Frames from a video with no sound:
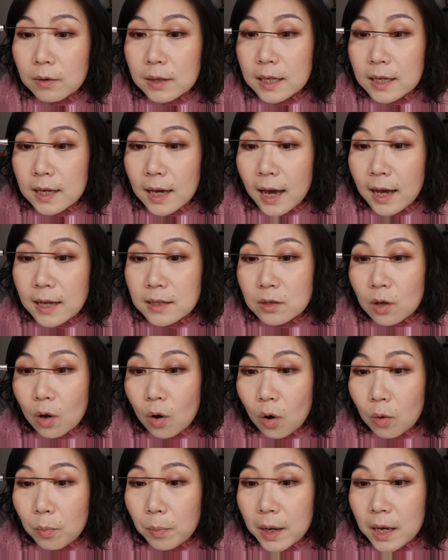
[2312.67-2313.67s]
He has
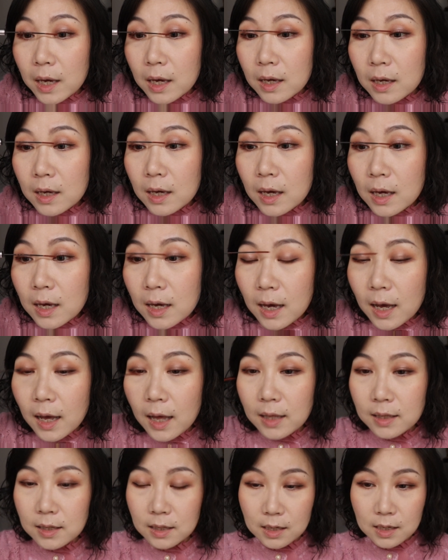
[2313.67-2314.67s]
hobby
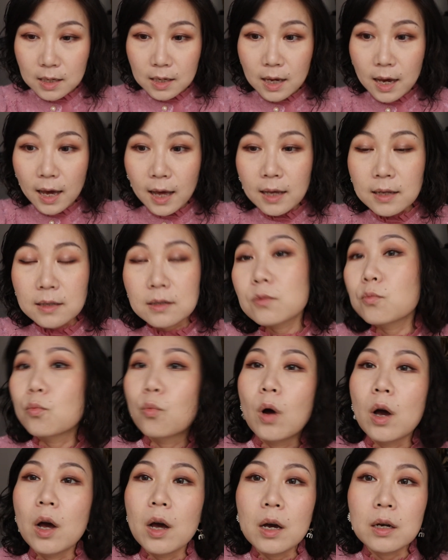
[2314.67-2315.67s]
and he has
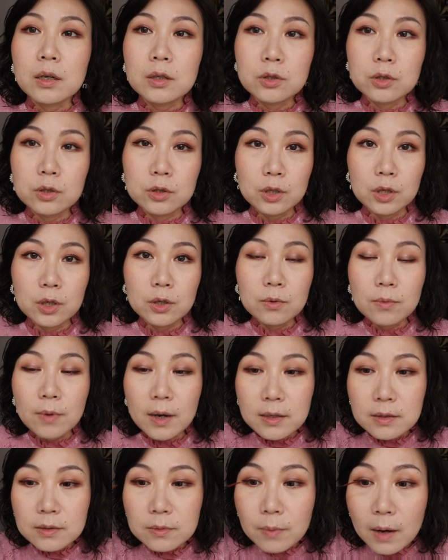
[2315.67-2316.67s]
work to do
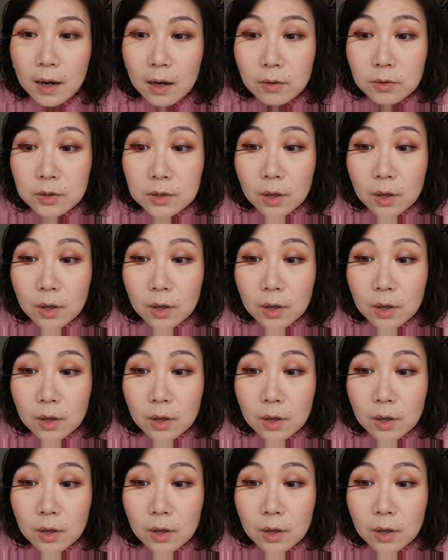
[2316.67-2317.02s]
as well,